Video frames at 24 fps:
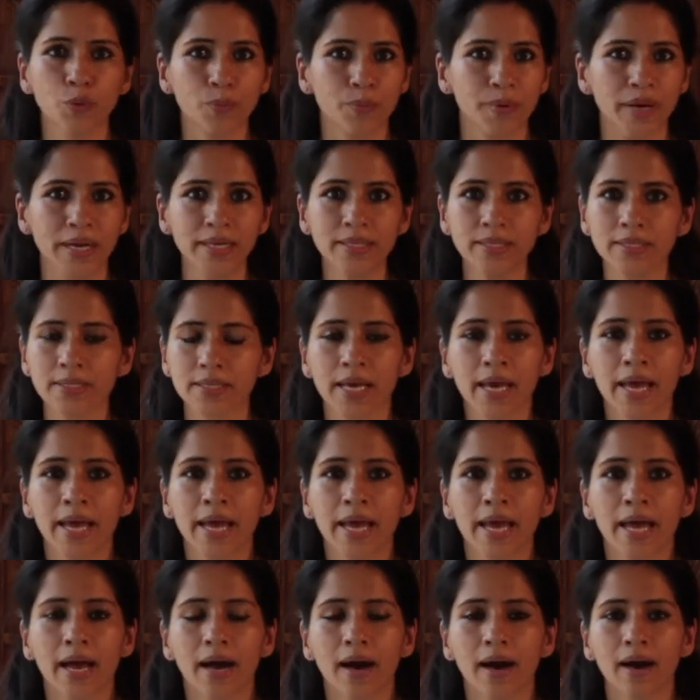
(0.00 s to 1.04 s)
breaths
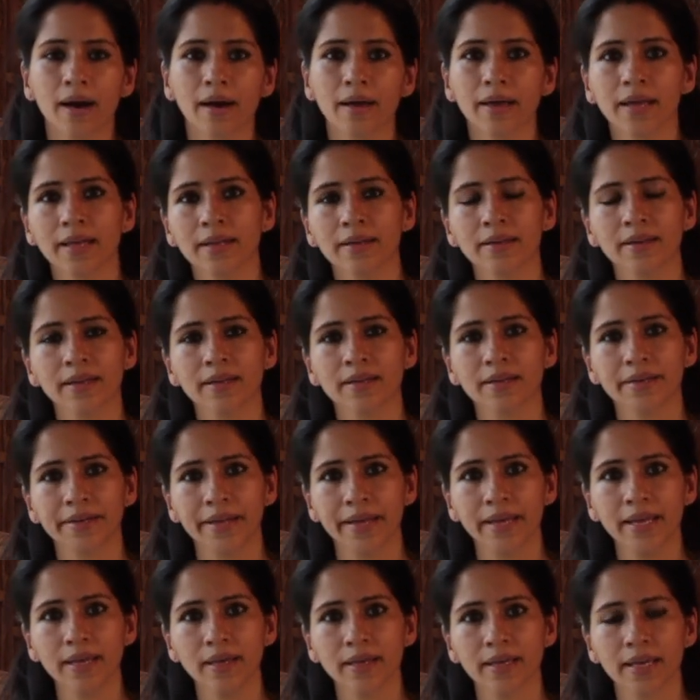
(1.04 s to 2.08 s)
in a
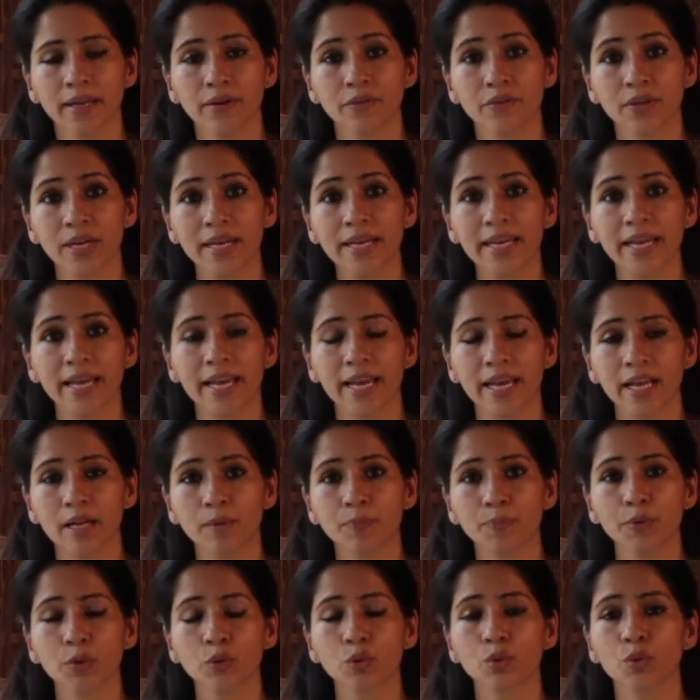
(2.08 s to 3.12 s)
day can really
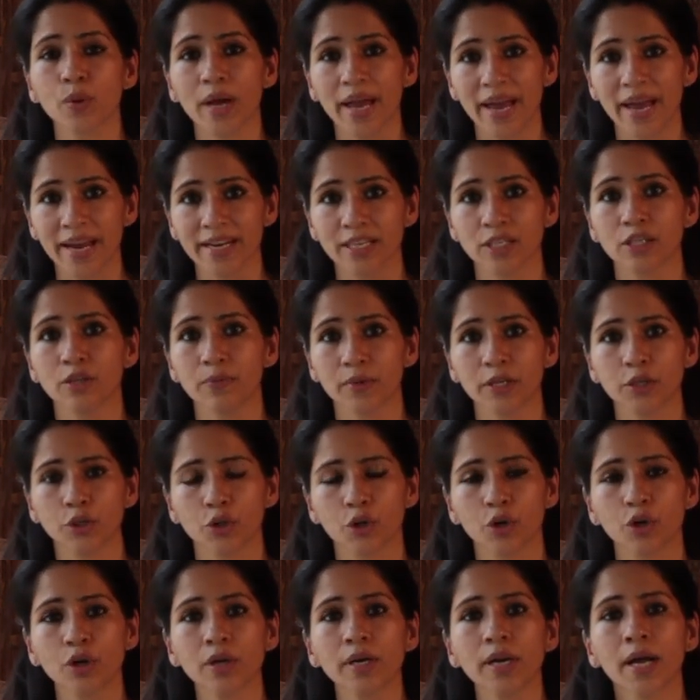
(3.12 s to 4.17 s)
help you to activate
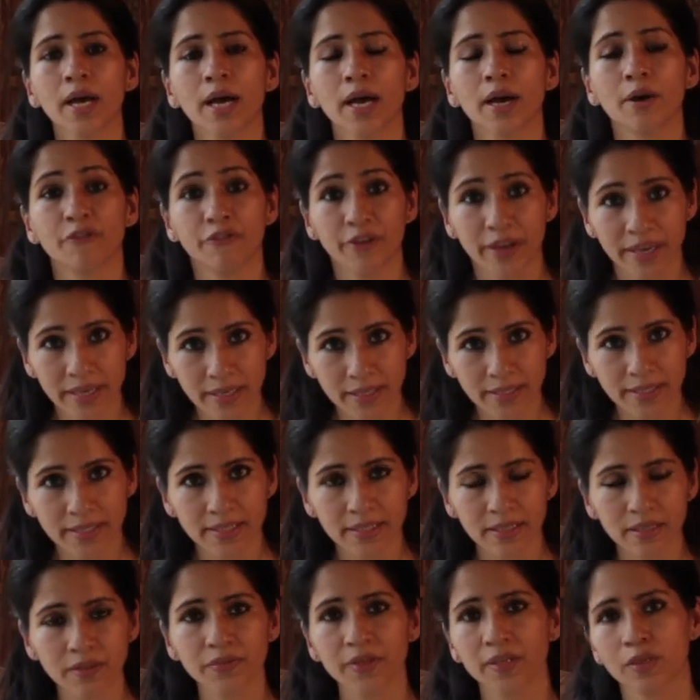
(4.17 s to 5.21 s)
your vagus
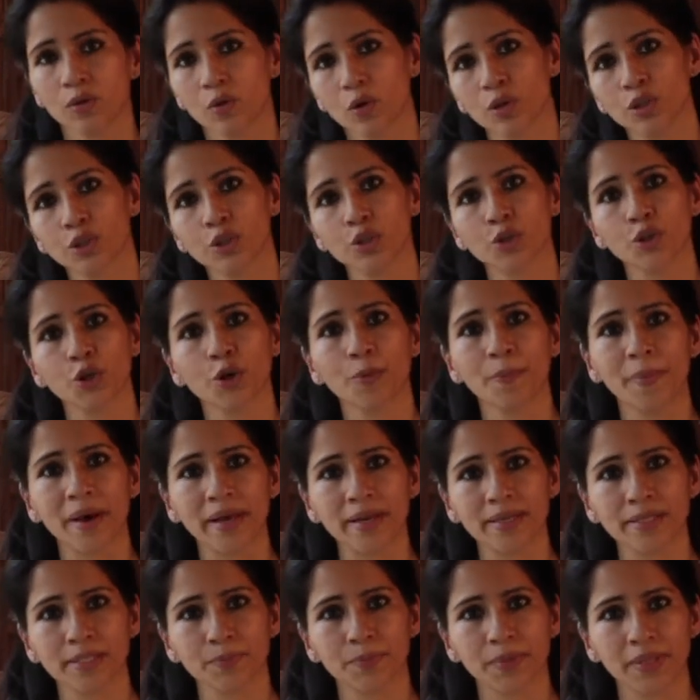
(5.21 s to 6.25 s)
nerve and also your
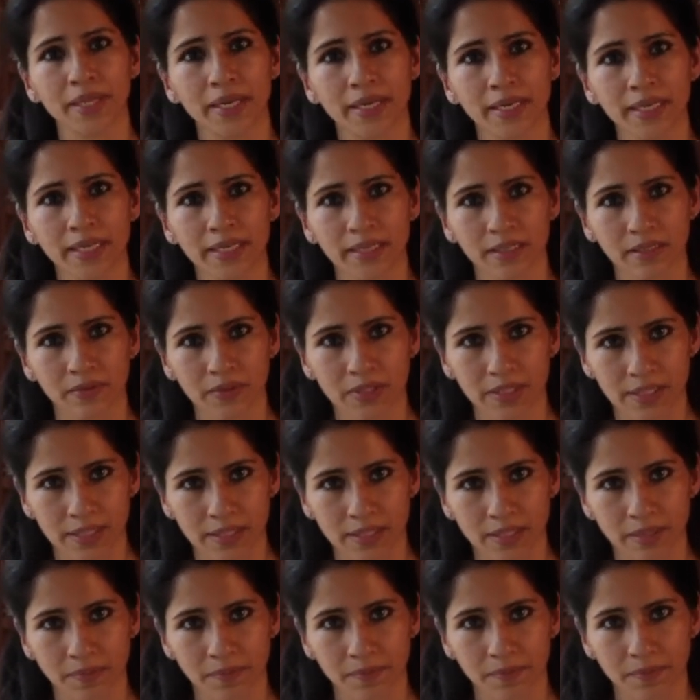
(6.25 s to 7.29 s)
parasympathetic nervous
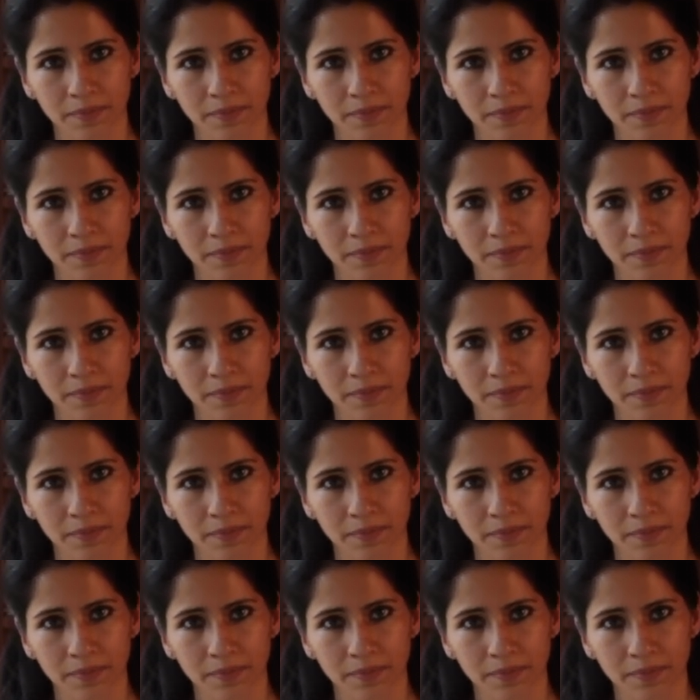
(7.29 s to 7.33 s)
system.